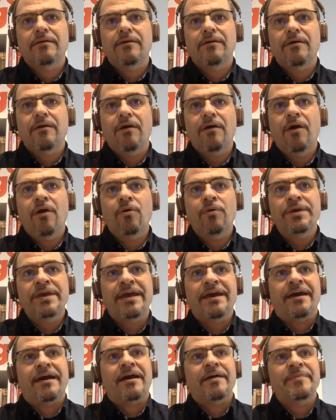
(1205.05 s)
Oh,
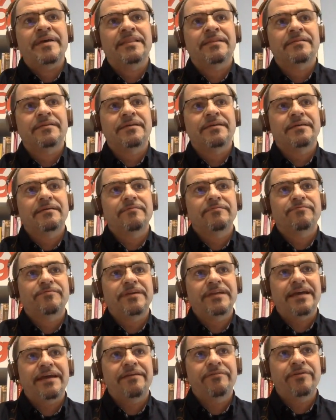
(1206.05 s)
yeah. I mean, the Feed
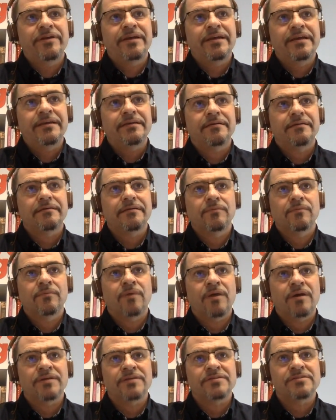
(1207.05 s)
Henry
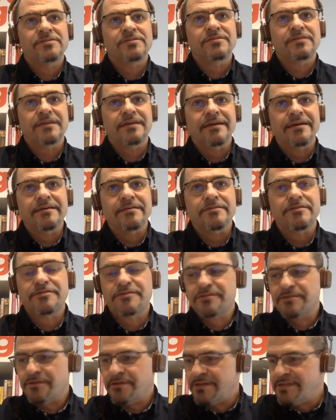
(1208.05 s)
was a
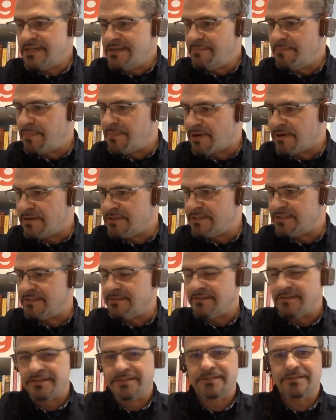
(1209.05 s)
30-person
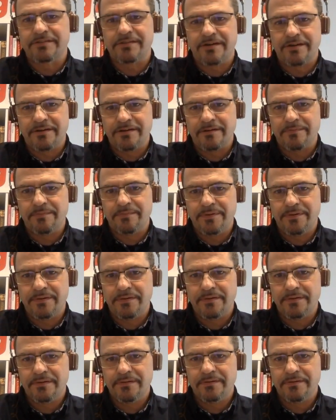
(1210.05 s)
startup,
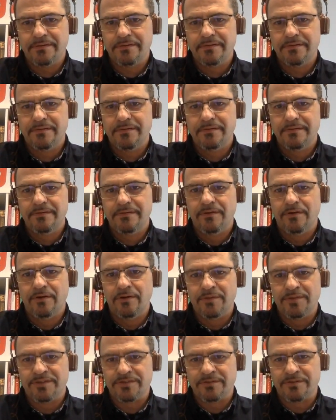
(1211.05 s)

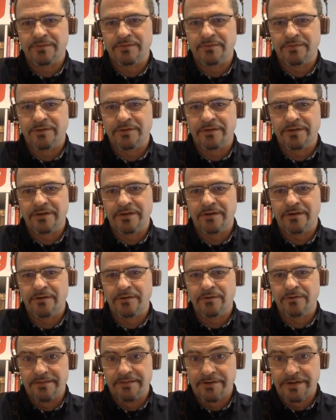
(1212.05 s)
almost from the word go,
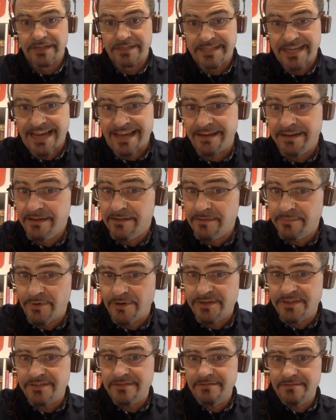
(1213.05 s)
a 30 technical
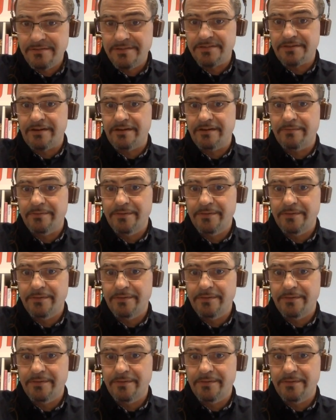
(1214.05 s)
person startup.